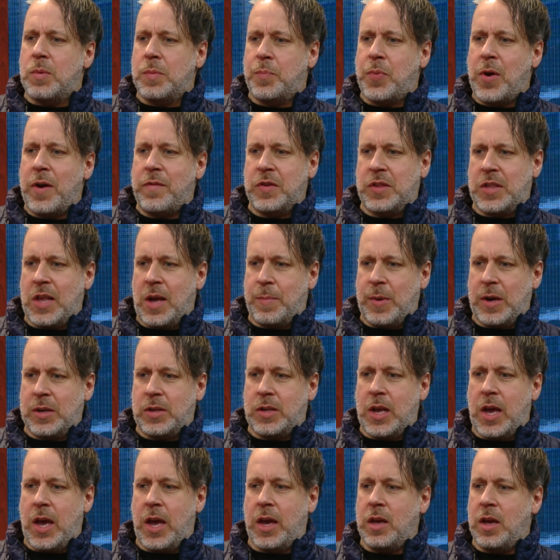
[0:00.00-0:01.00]
I would preface that by
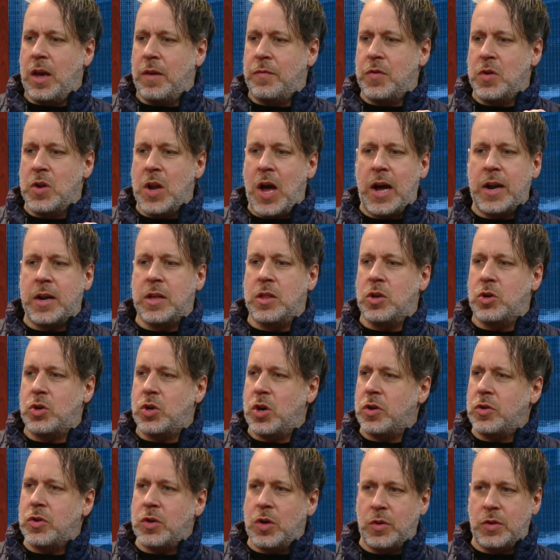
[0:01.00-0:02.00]
saying if you're not in the
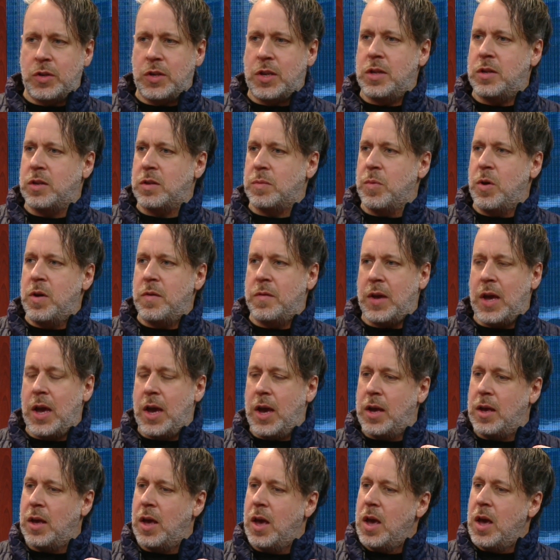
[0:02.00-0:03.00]
church, go see this movie.
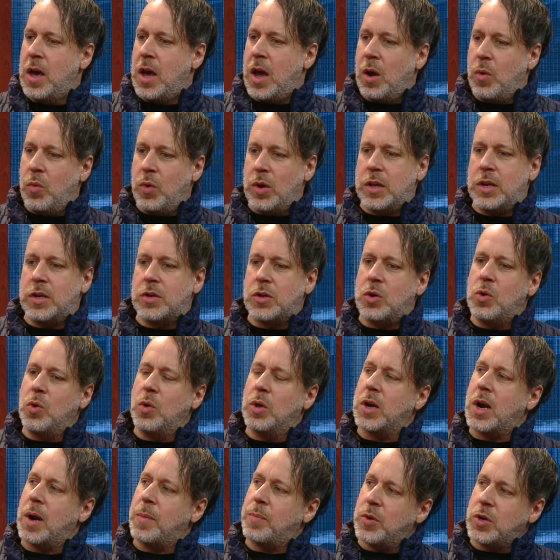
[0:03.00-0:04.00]
It, it really is
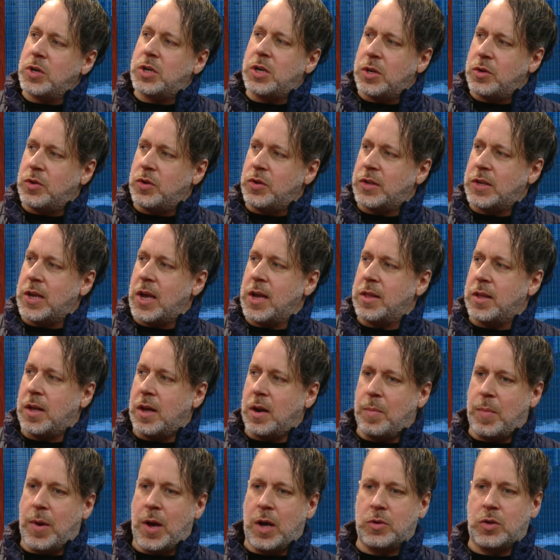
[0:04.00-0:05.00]
cool, and I appreciate you saying
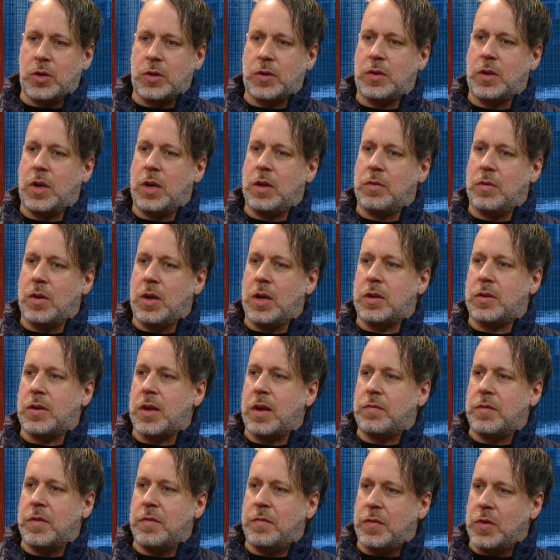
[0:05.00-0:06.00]
that about yeah. just, it, it
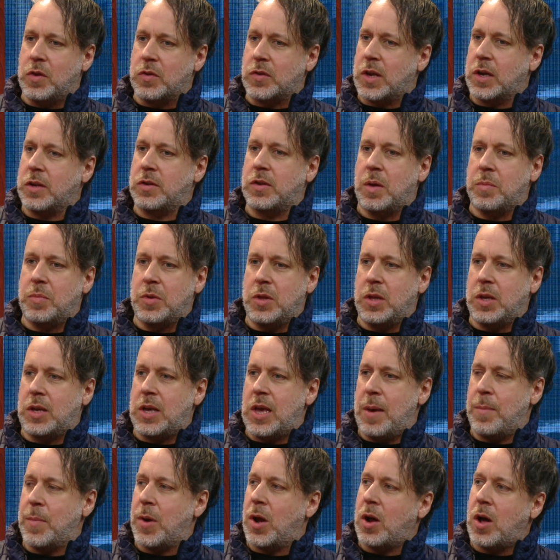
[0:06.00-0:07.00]
definitely feels like something that
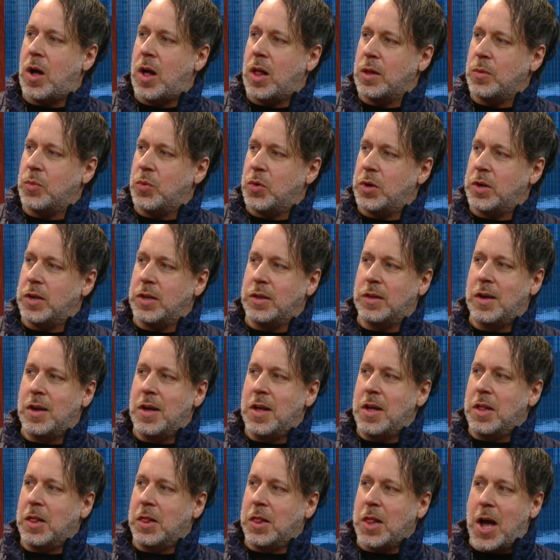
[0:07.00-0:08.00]
came out of Hollywood. And for
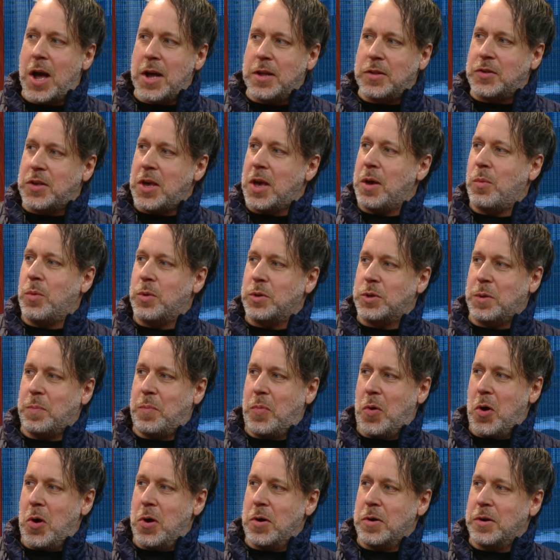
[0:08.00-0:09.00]
sure. Lionsgate was a
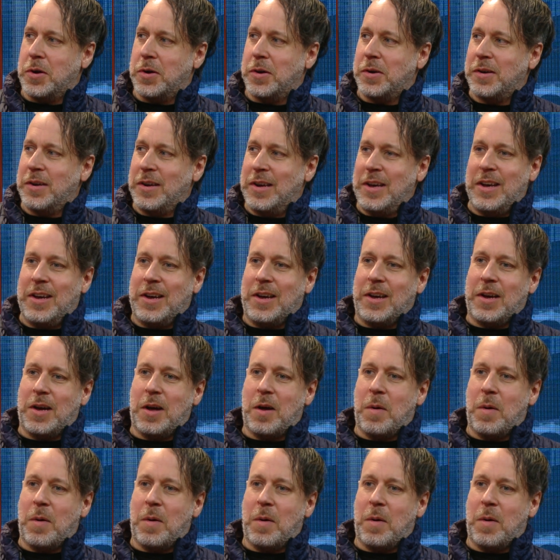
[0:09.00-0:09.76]
partner partner. Hmm.